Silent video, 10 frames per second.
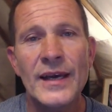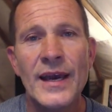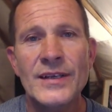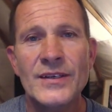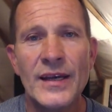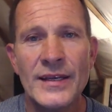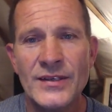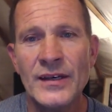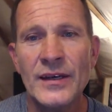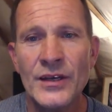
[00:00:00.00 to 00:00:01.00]
it's
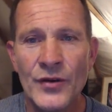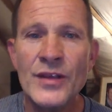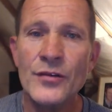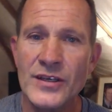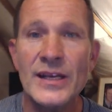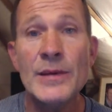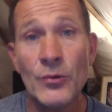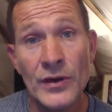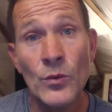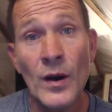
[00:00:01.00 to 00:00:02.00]
you're either asleep
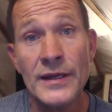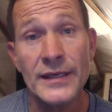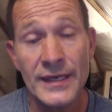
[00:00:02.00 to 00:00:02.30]
or you're awake.